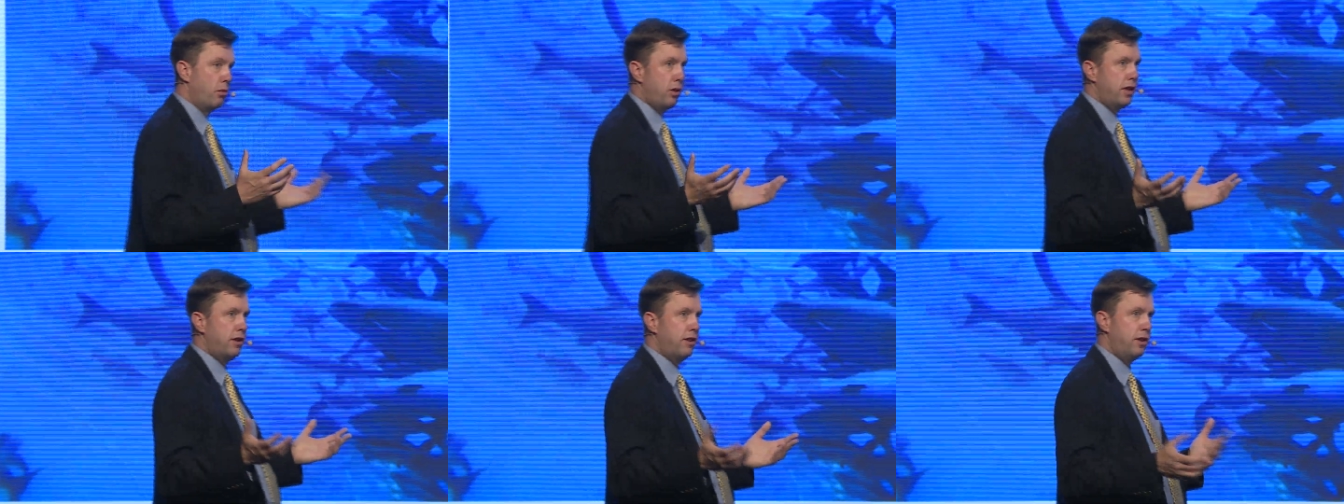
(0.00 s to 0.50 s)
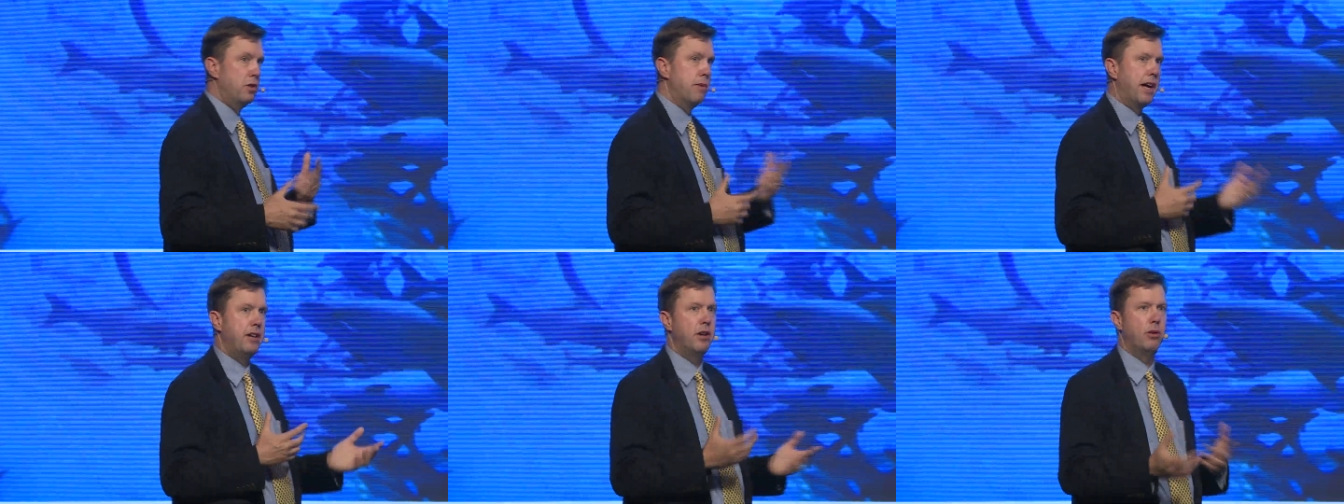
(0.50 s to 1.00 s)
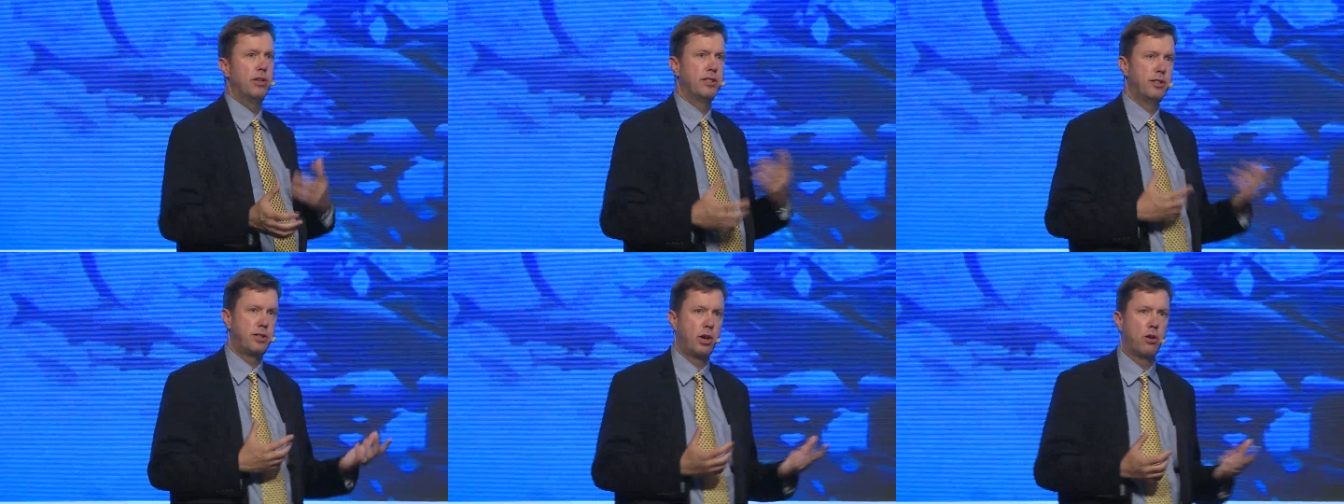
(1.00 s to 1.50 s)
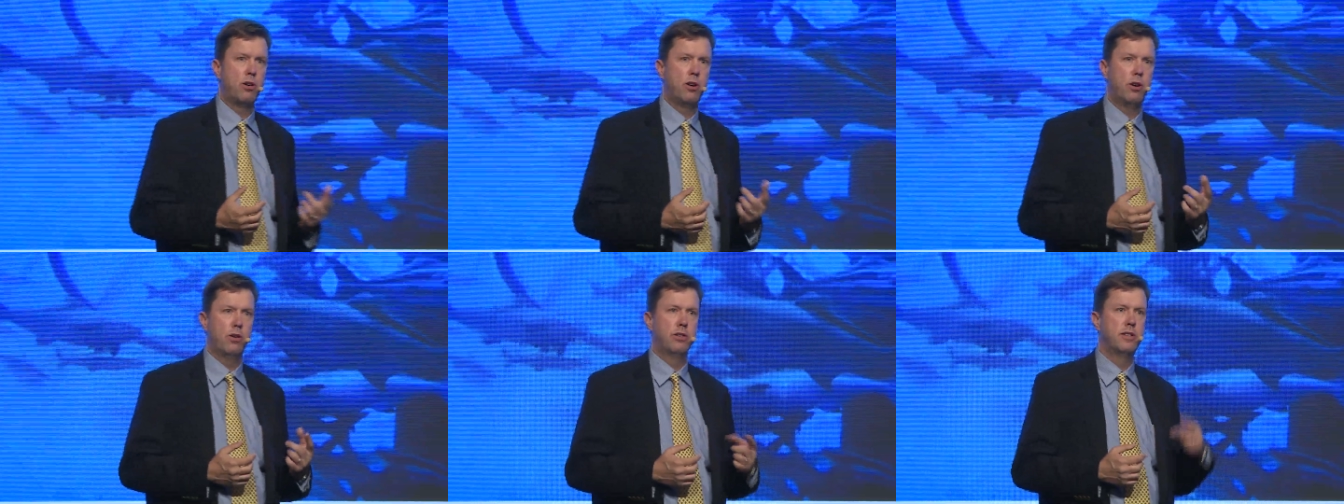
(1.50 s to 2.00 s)
what you might know as a soaker
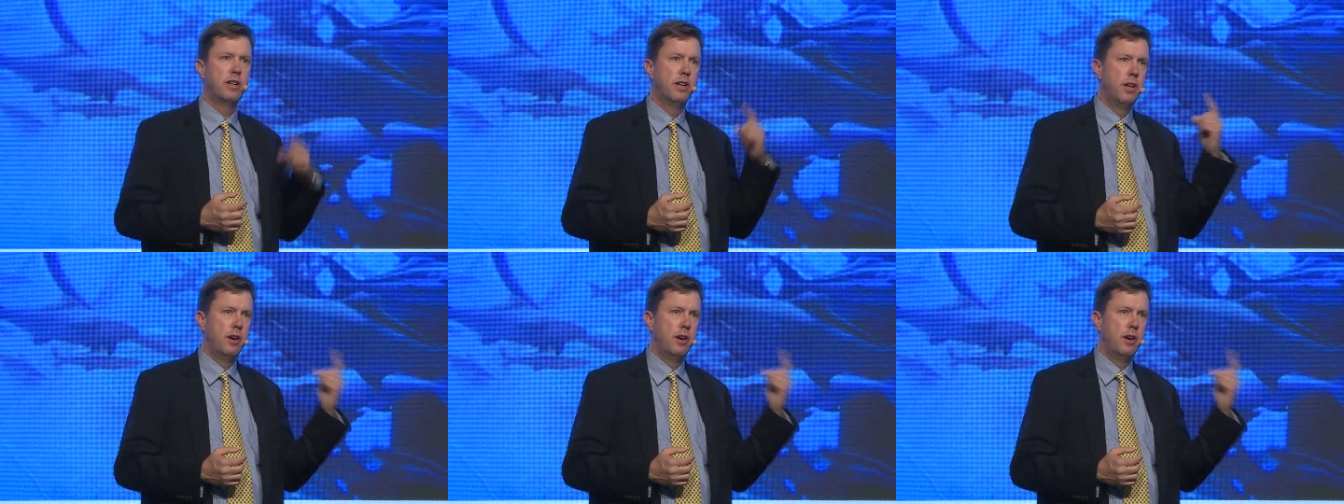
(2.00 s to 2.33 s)
hose.